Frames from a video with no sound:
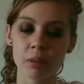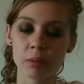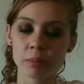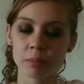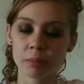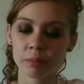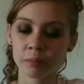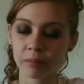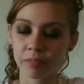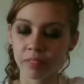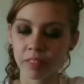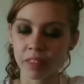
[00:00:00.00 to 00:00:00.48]

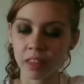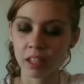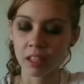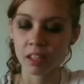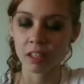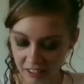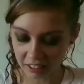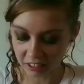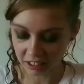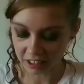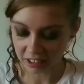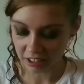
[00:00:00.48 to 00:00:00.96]

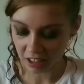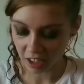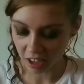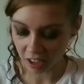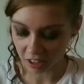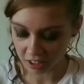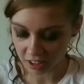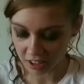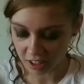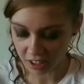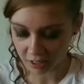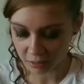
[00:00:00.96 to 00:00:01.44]
It's actually
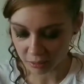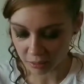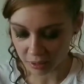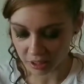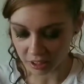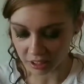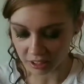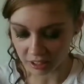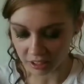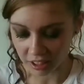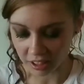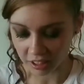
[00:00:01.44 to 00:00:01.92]
toxic when
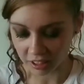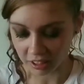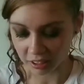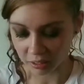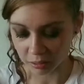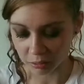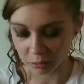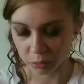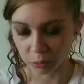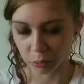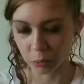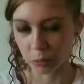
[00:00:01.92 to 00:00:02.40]
it's
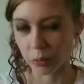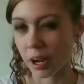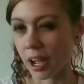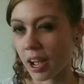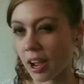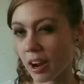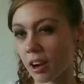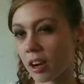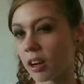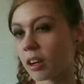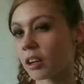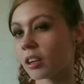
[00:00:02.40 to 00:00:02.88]
like
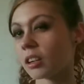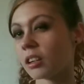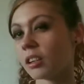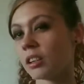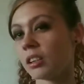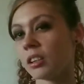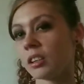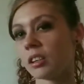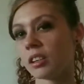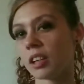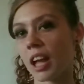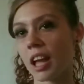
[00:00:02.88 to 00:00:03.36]
rare
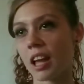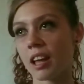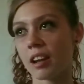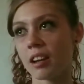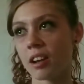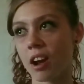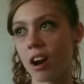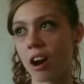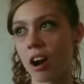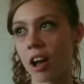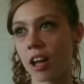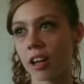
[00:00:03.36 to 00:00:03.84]

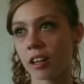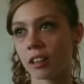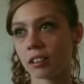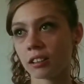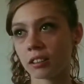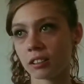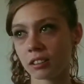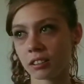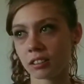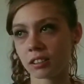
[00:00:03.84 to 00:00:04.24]
and not